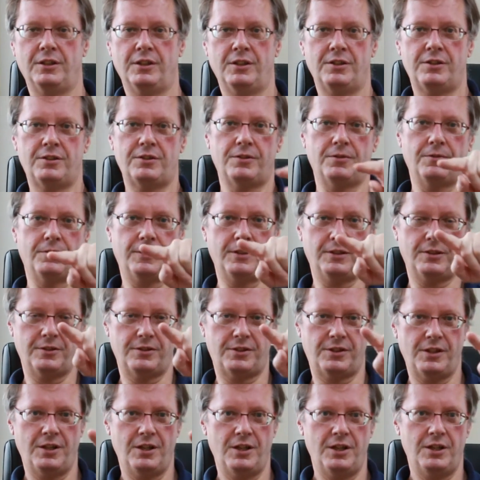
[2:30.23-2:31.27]
So
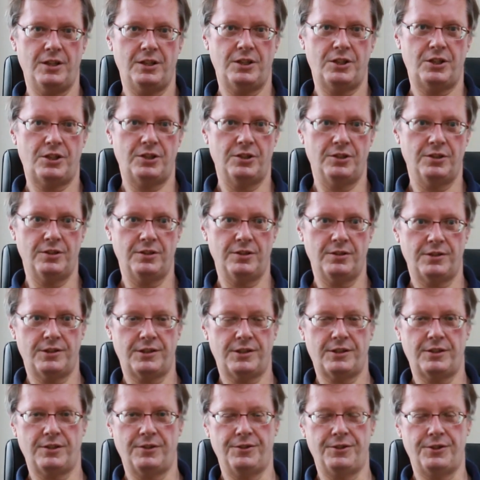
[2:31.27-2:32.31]
there's
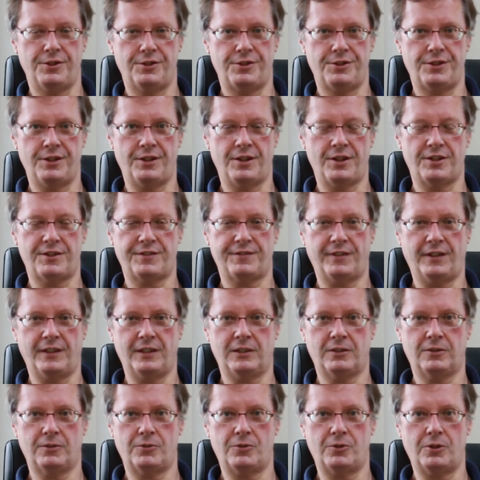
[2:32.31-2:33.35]
your sentence
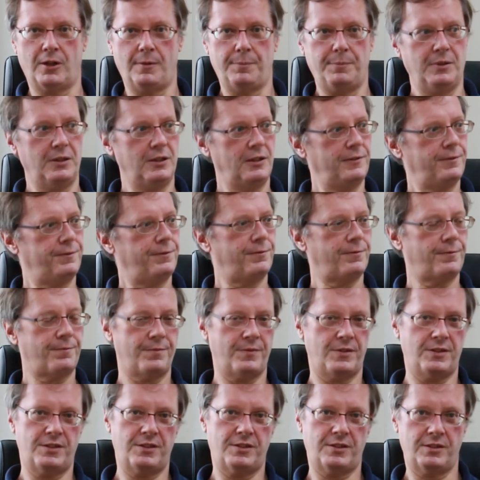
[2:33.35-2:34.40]
final drop off,
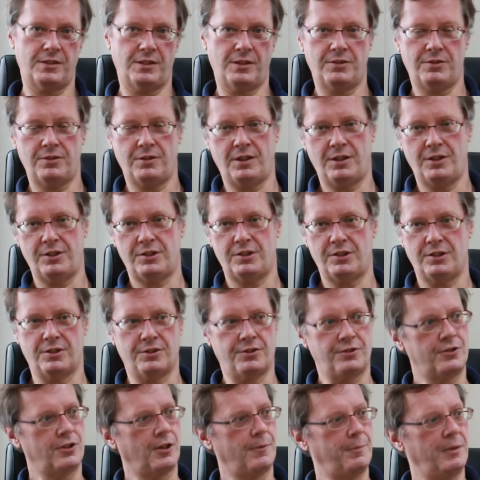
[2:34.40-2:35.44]
this intonation is
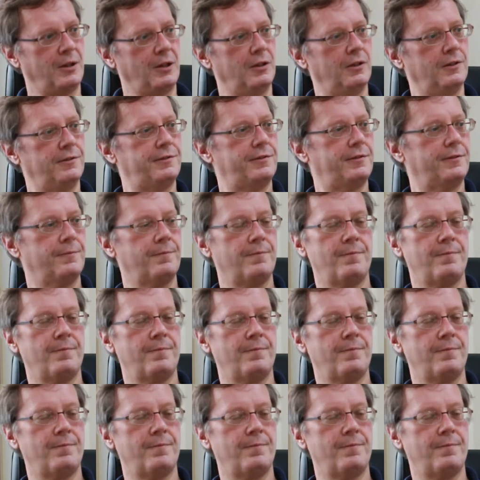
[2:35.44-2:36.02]
dropping off.